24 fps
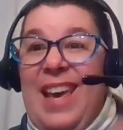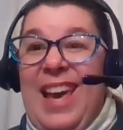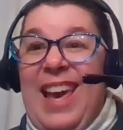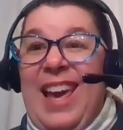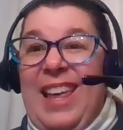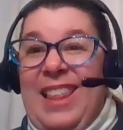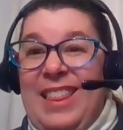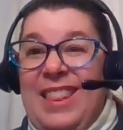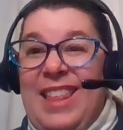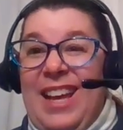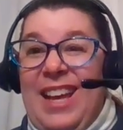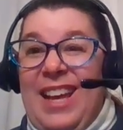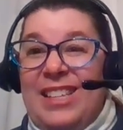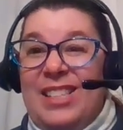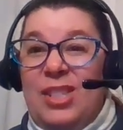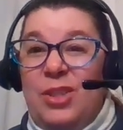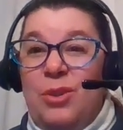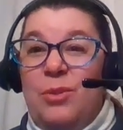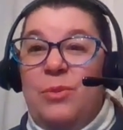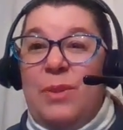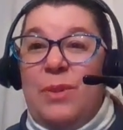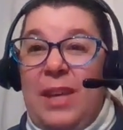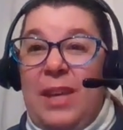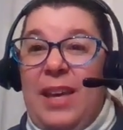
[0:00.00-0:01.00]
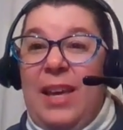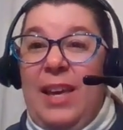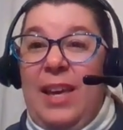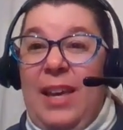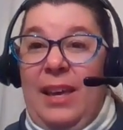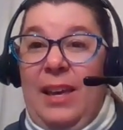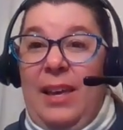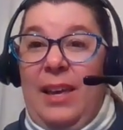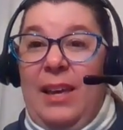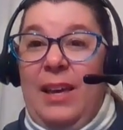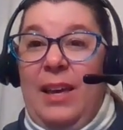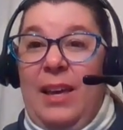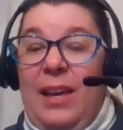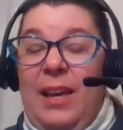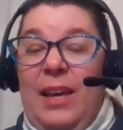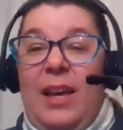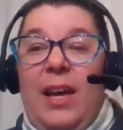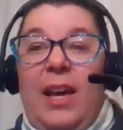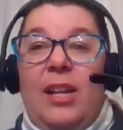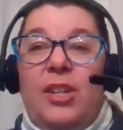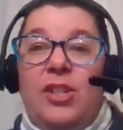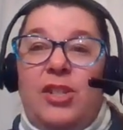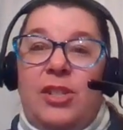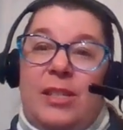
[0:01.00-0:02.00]
And that's okay.
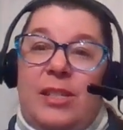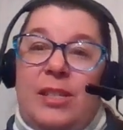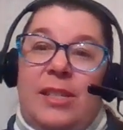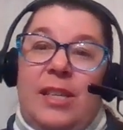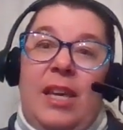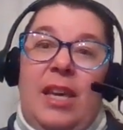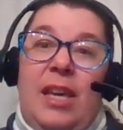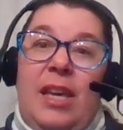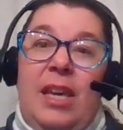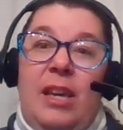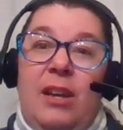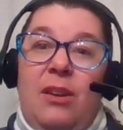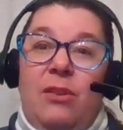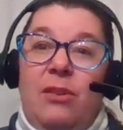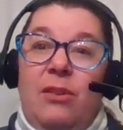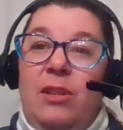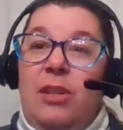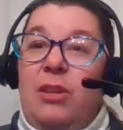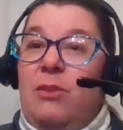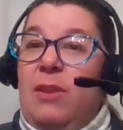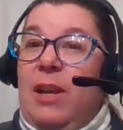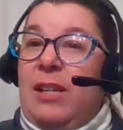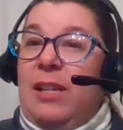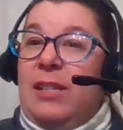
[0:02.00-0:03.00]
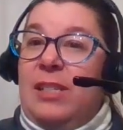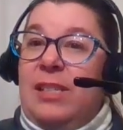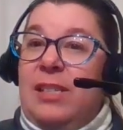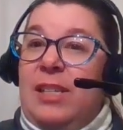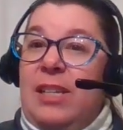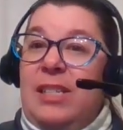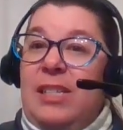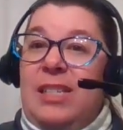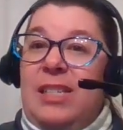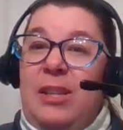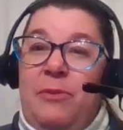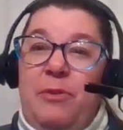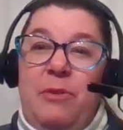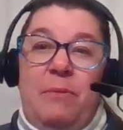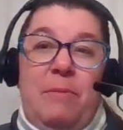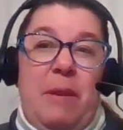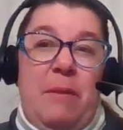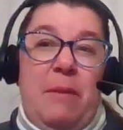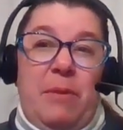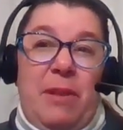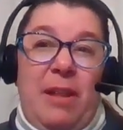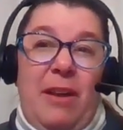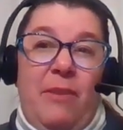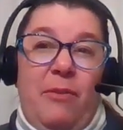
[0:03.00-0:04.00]
Just like here in the United States, different
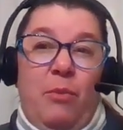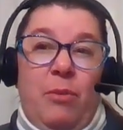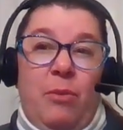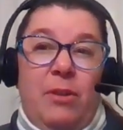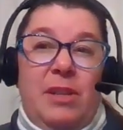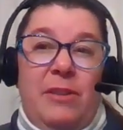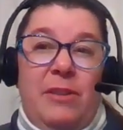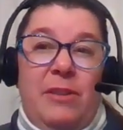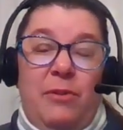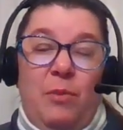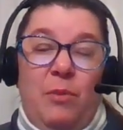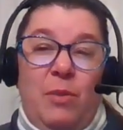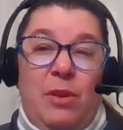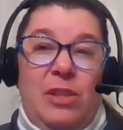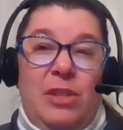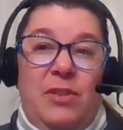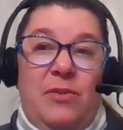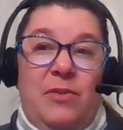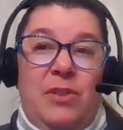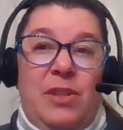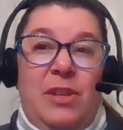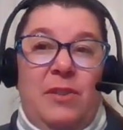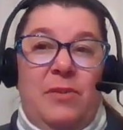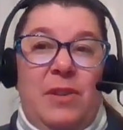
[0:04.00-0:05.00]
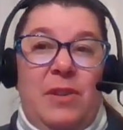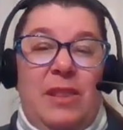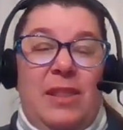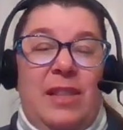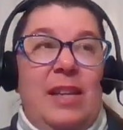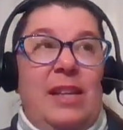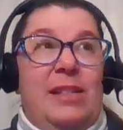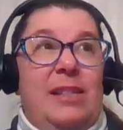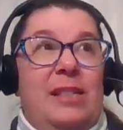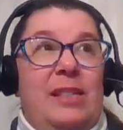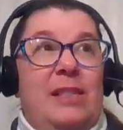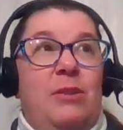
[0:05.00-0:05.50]
people have different words for different things.